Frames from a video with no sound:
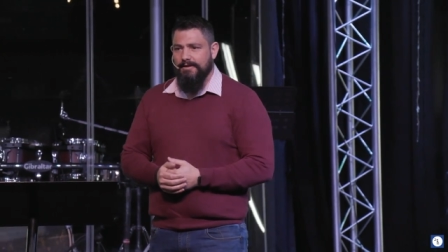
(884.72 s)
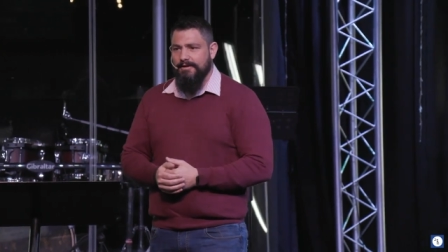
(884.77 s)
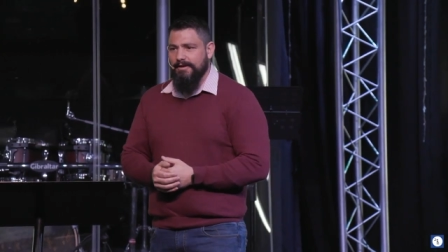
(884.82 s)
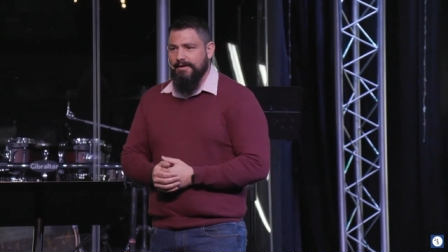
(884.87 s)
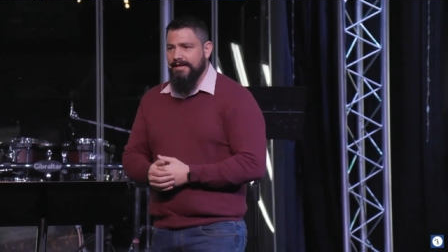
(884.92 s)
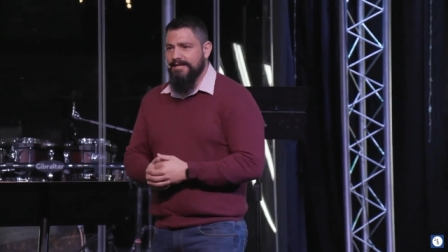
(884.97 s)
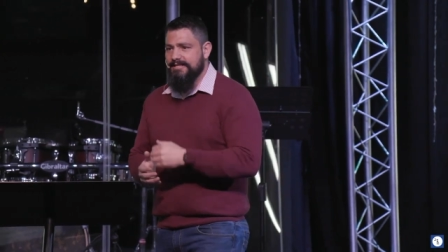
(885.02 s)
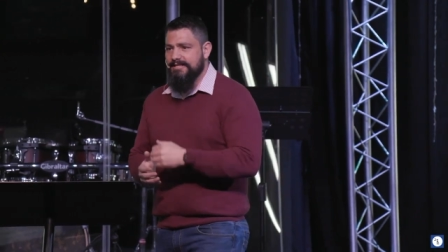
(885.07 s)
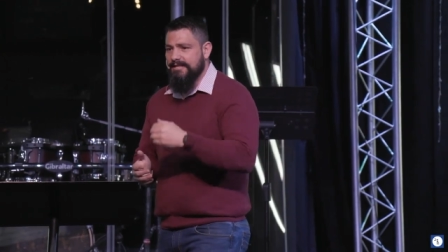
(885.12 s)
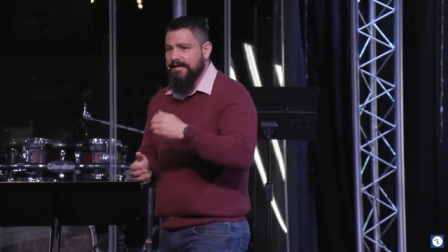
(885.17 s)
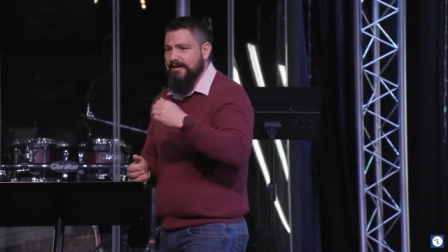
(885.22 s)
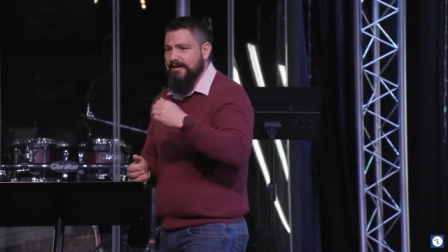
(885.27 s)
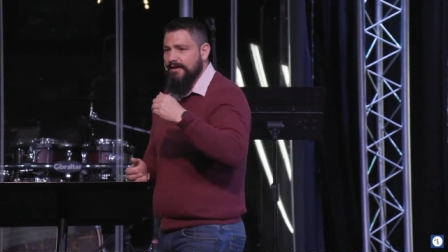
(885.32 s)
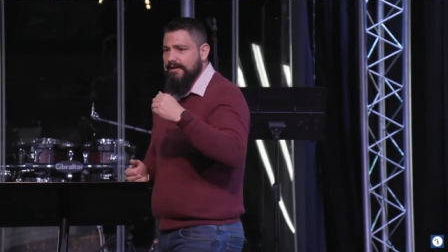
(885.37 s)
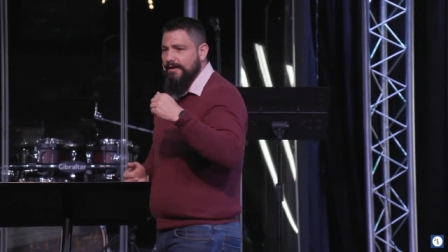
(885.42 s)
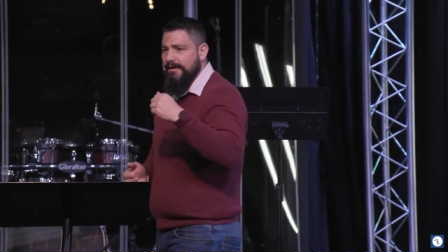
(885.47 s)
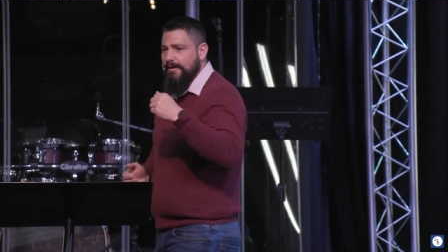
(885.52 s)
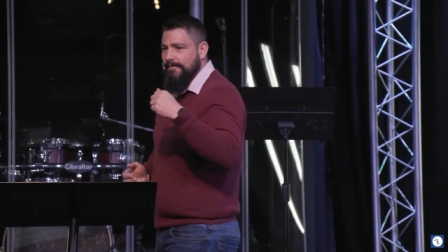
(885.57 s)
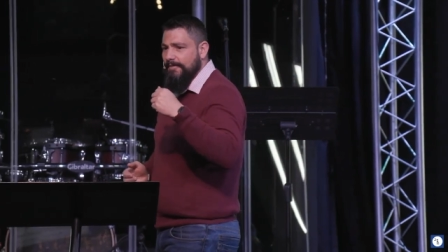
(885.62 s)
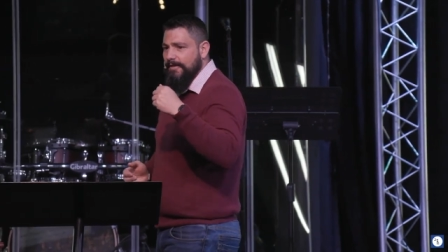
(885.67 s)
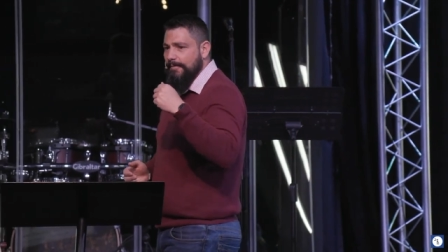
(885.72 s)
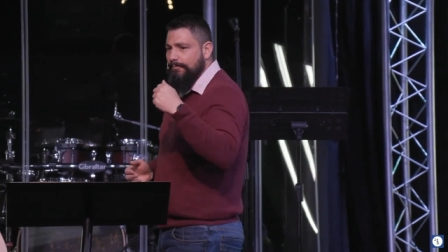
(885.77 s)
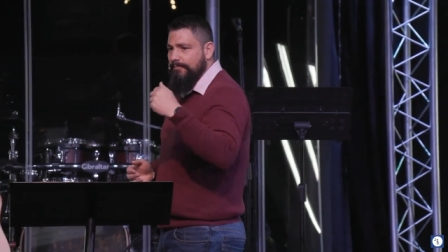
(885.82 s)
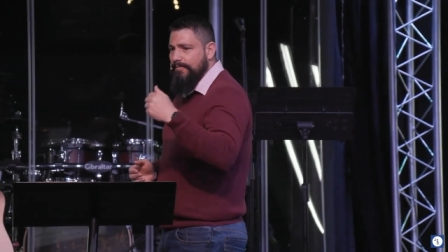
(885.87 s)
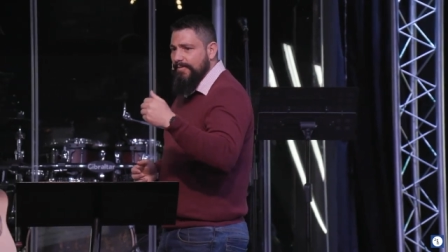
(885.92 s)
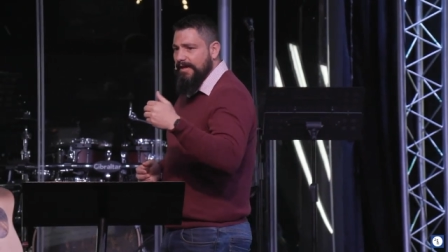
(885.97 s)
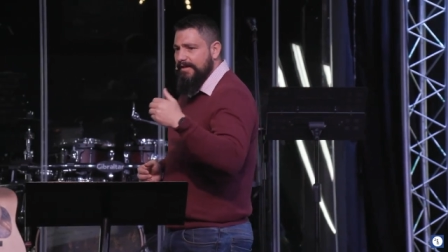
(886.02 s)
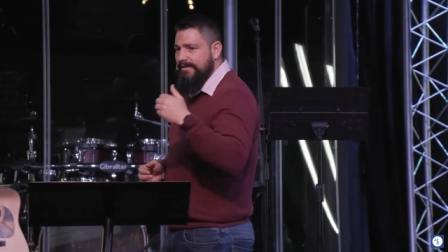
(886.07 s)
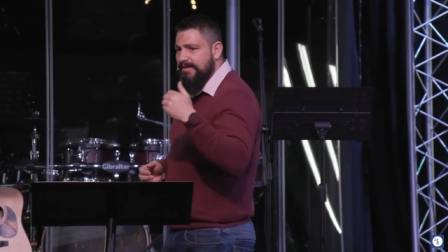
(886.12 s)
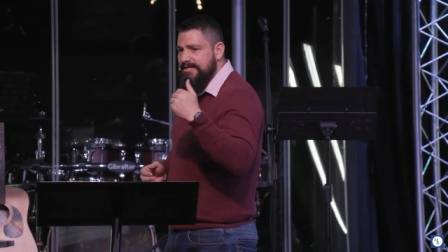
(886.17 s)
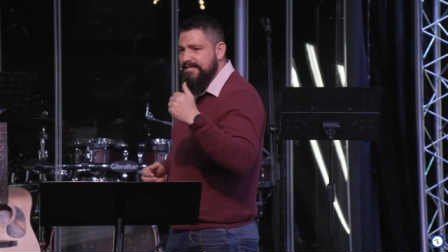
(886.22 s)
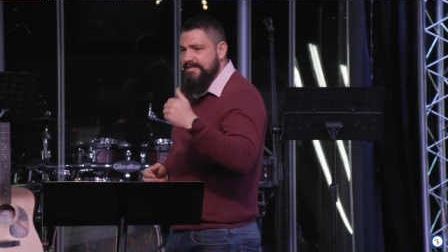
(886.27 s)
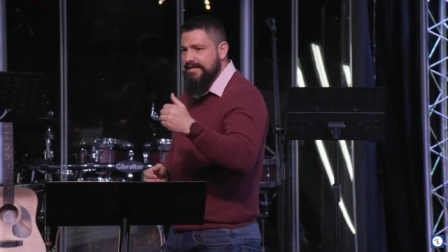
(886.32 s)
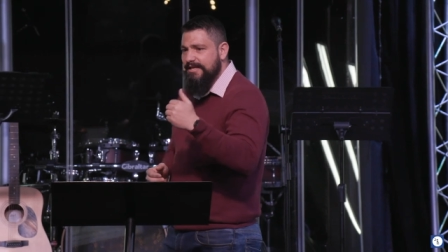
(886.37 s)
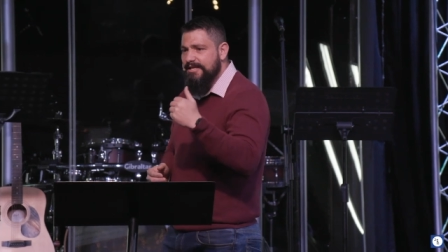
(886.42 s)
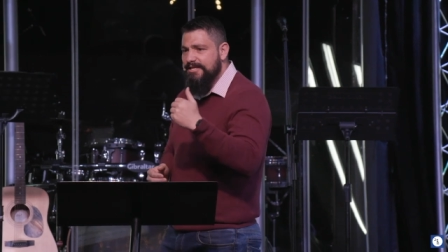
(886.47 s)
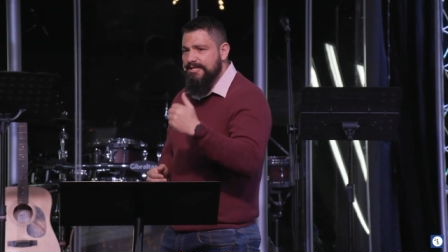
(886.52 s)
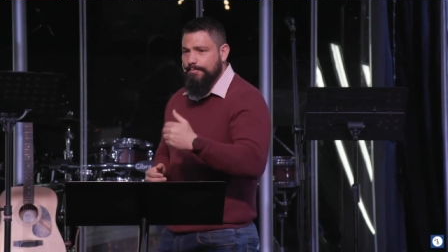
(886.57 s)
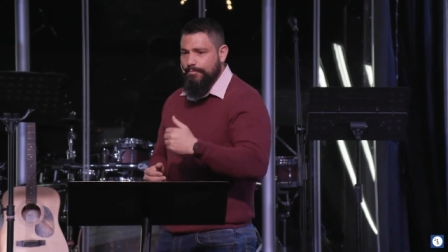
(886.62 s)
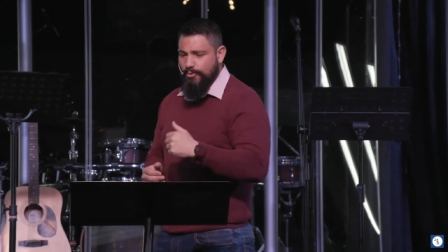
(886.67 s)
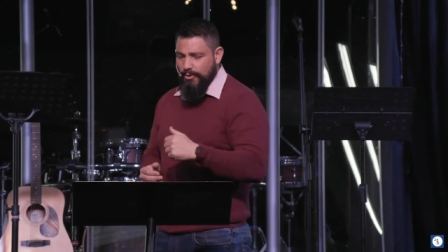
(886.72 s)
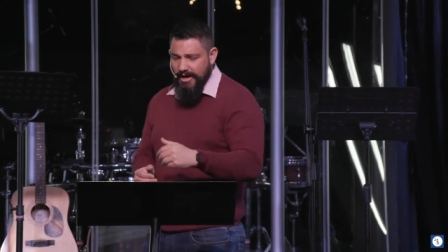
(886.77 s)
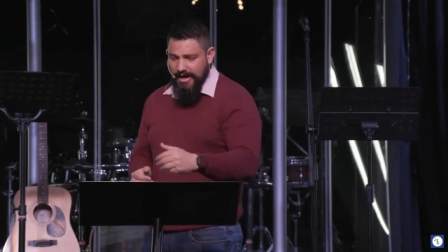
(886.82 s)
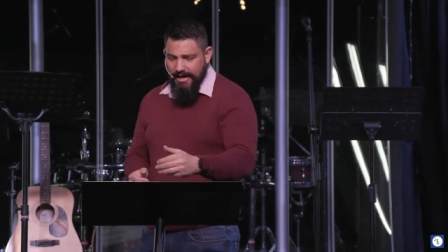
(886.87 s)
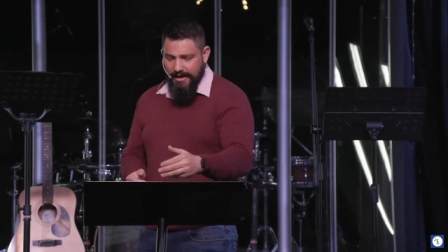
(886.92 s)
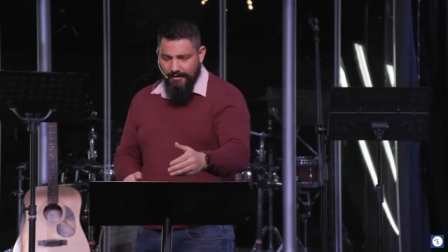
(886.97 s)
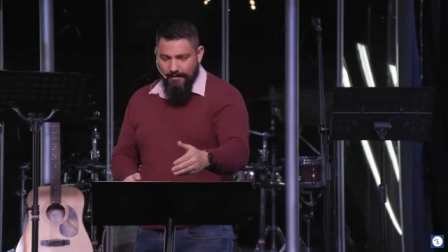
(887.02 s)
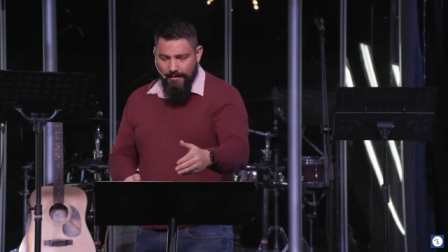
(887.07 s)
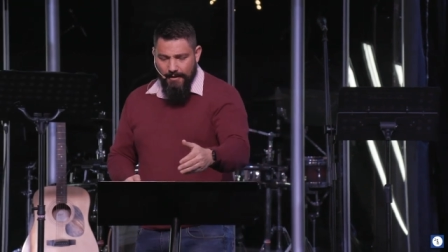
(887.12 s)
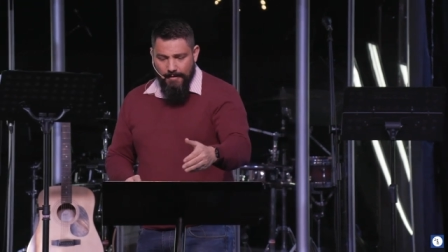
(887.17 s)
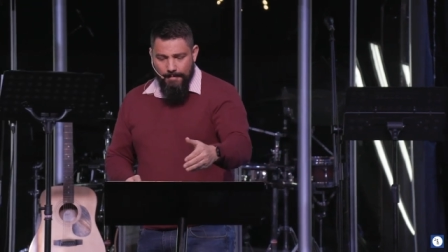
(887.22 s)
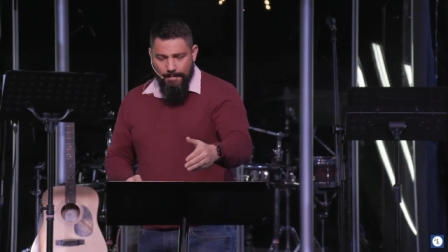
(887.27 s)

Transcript: It's the, the, uh, the sinner's prayer.